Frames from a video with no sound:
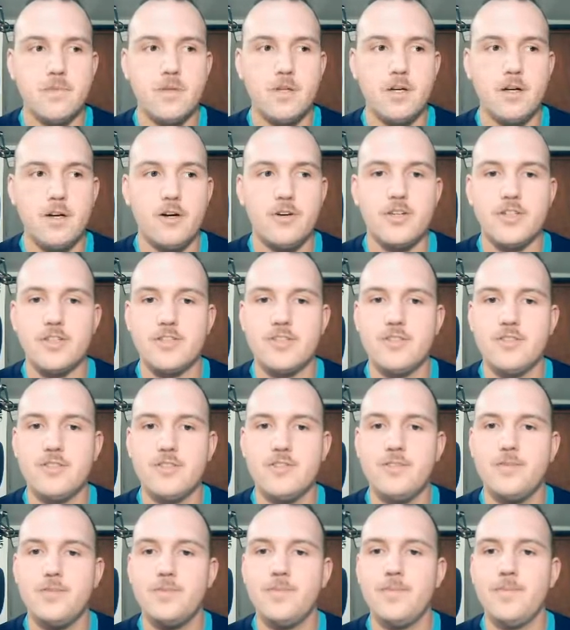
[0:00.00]
are just
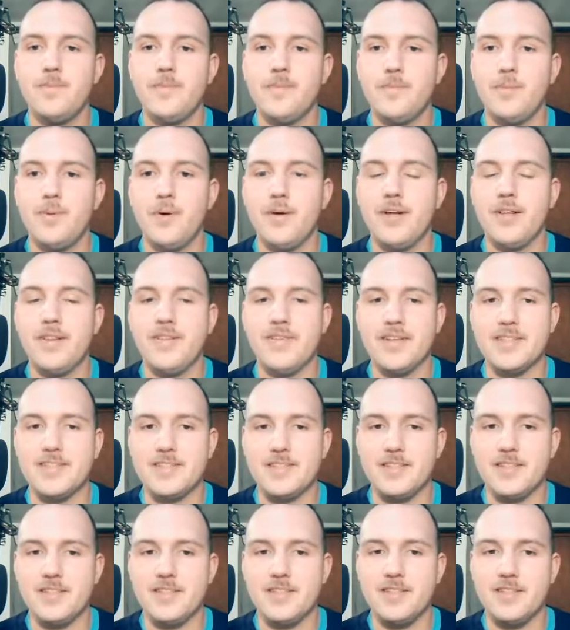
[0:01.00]
putting this
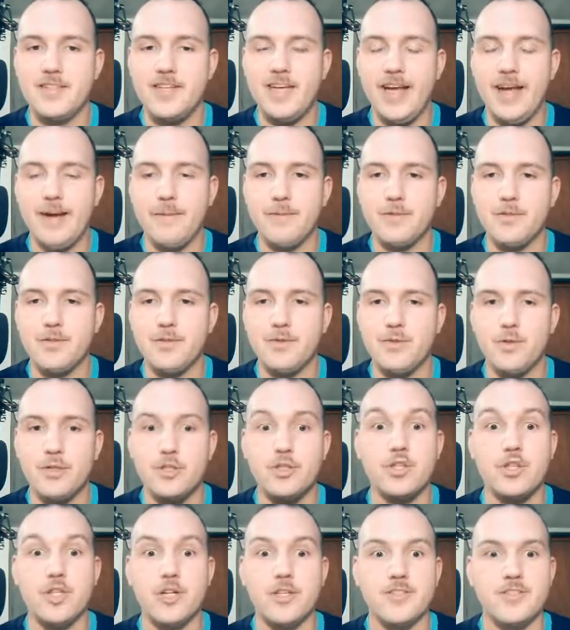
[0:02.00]
in the game to
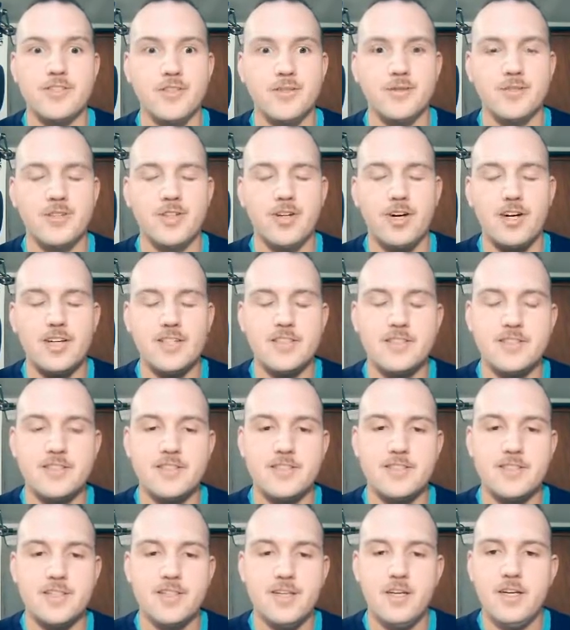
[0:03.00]
adjust those
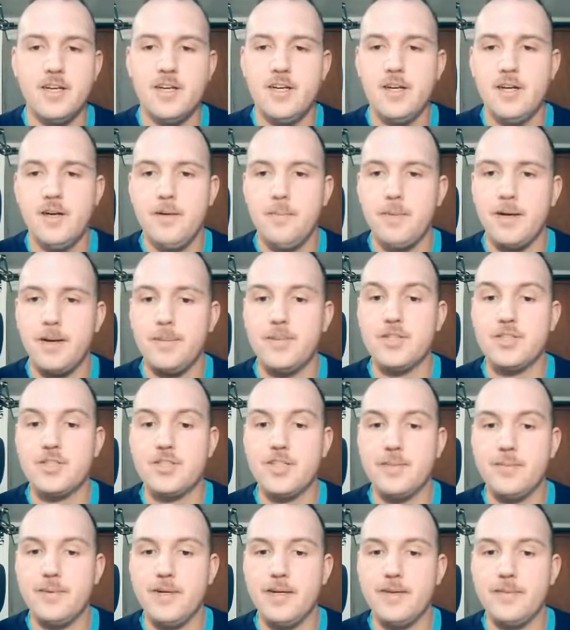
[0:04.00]
costs. But I'm interested
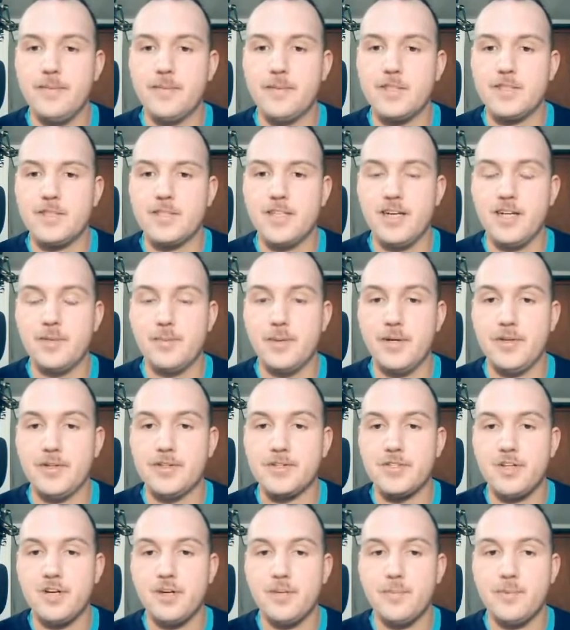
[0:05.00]
to play. I'm excited to play this
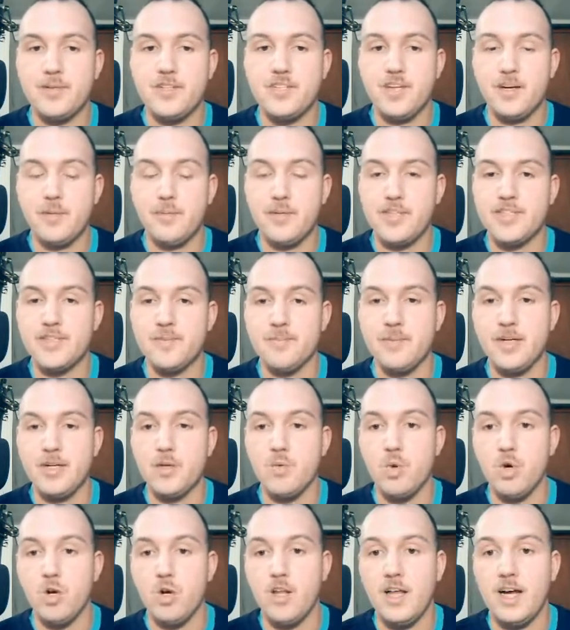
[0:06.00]
card. I'm excited to play some big
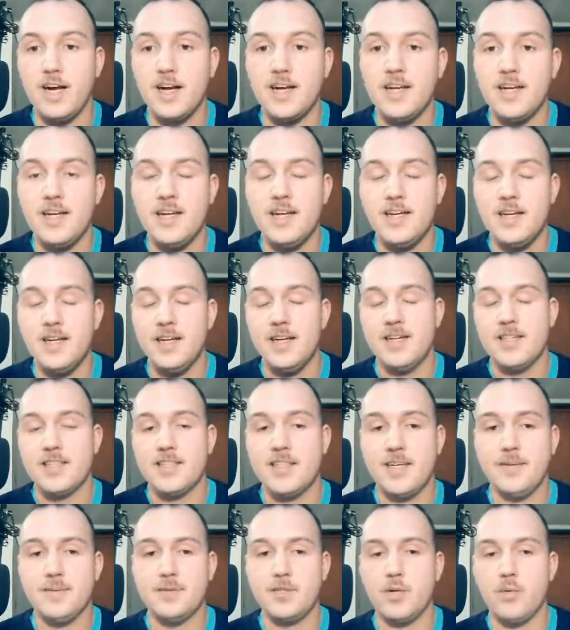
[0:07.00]
Warlock. It
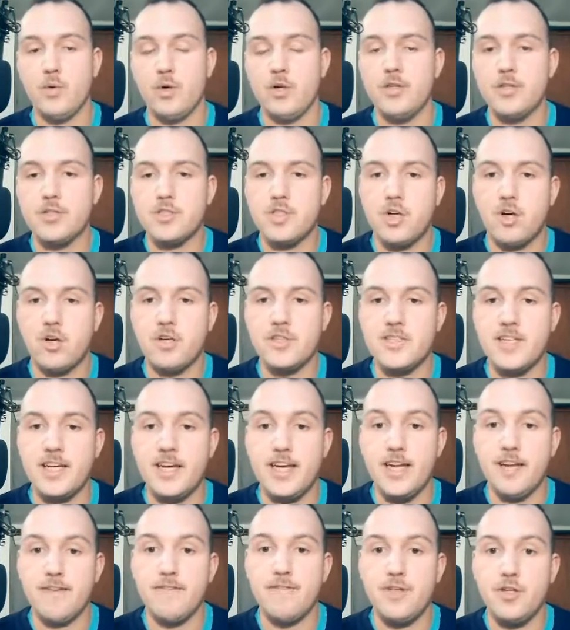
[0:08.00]
seems like one of those cards that
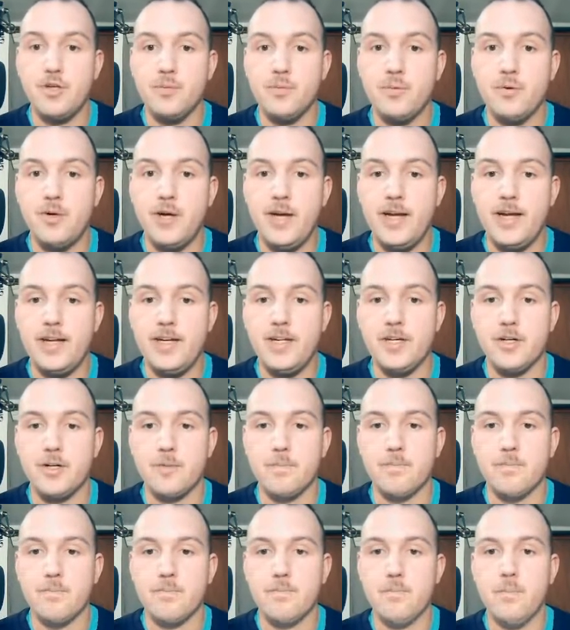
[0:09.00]
if you play, you're
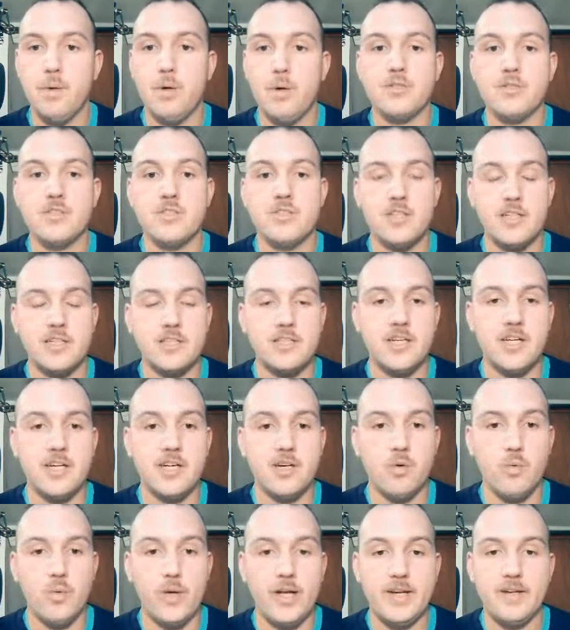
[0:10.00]
most likely going
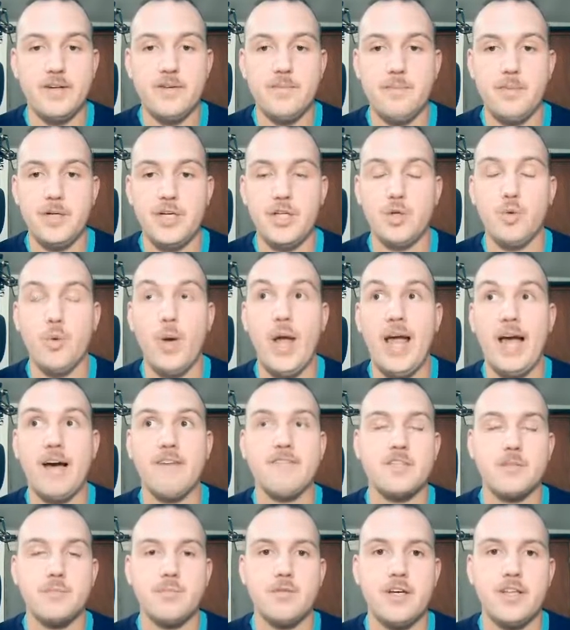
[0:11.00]
to win, but you have
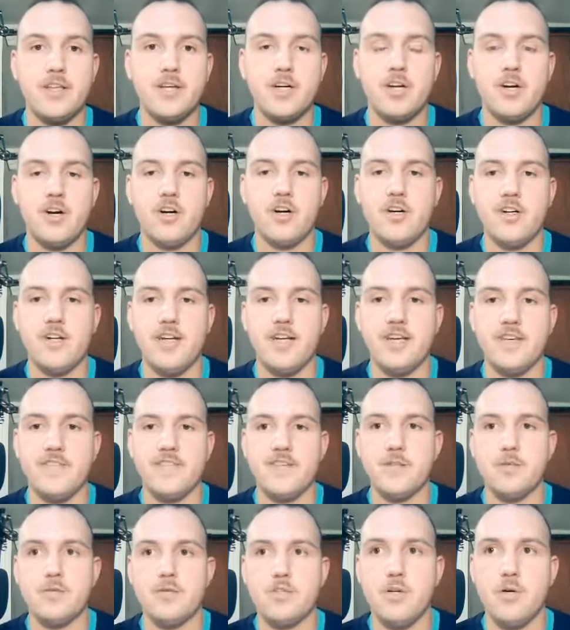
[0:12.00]
to play the card. And if
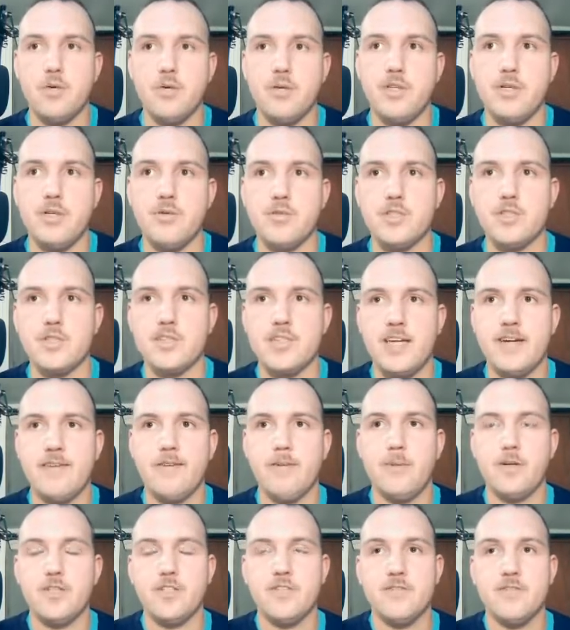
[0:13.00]
you don't, you just have a
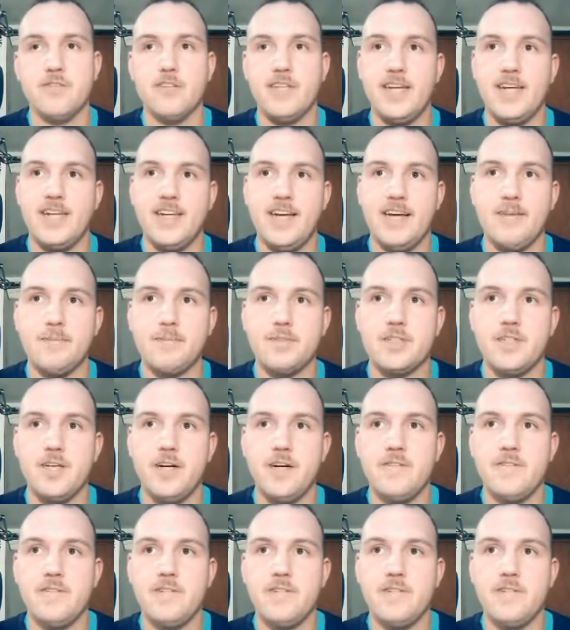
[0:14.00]
bunch of late game stuff